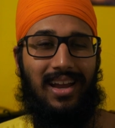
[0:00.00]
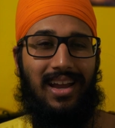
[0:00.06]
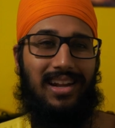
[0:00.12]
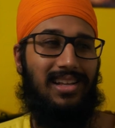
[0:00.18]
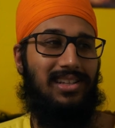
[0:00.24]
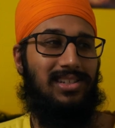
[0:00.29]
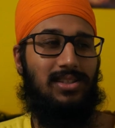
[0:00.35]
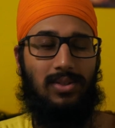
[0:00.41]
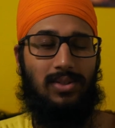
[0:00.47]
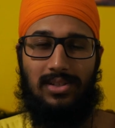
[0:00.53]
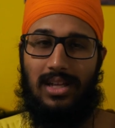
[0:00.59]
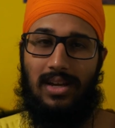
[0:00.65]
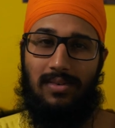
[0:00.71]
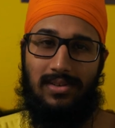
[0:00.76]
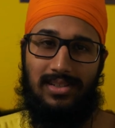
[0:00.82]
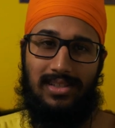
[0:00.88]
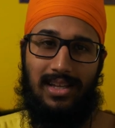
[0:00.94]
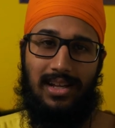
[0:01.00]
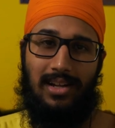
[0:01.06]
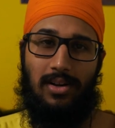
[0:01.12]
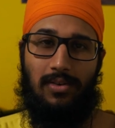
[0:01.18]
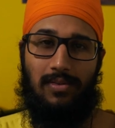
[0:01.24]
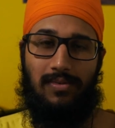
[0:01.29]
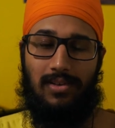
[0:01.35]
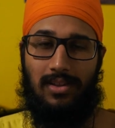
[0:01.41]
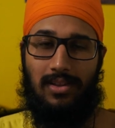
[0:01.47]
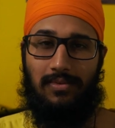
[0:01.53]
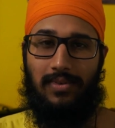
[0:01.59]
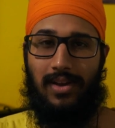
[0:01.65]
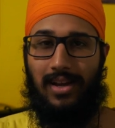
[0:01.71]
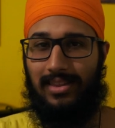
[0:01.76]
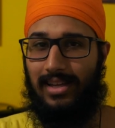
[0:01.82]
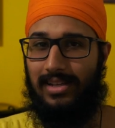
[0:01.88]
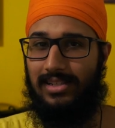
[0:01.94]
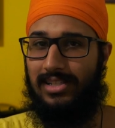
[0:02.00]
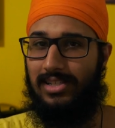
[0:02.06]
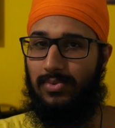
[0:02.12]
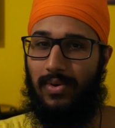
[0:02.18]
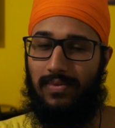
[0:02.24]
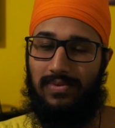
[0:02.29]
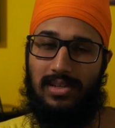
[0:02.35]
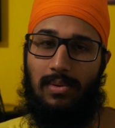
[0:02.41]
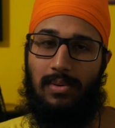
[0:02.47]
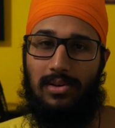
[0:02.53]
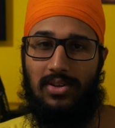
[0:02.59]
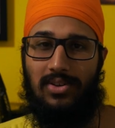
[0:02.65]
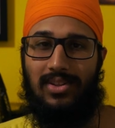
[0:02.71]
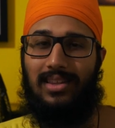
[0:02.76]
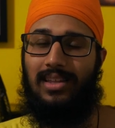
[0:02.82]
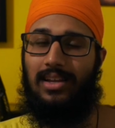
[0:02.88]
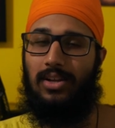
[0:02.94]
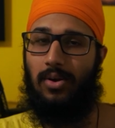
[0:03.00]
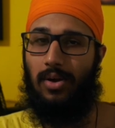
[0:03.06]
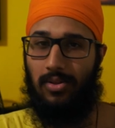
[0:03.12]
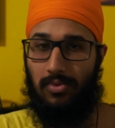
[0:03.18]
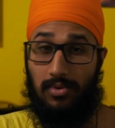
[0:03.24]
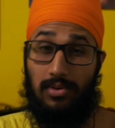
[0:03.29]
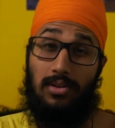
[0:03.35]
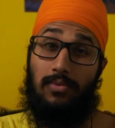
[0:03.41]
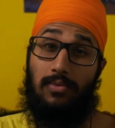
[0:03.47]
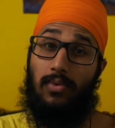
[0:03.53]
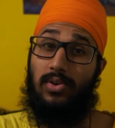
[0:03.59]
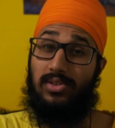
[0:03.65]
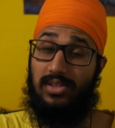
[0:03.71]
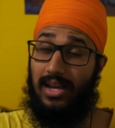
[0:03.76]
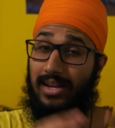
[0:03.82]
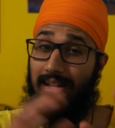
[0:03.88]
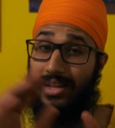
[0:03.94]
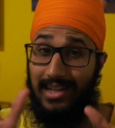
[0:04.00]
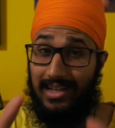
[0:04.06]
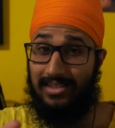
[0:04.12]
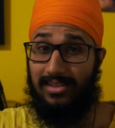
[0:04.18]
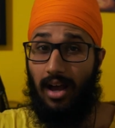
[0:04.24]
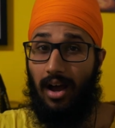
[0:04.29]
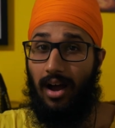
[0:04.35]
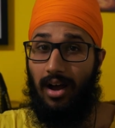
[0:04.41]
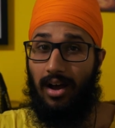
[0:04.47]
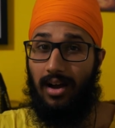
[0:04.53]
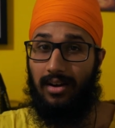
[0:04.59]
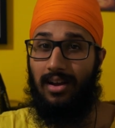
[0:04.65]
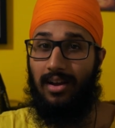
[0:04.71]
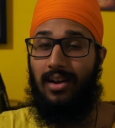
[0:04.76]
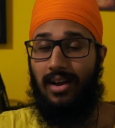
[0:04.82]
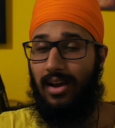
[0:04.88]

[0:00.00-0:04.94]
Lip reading: And he's so devastated over the fact that she's with someone new, that they're going through a divorce. And it is hard.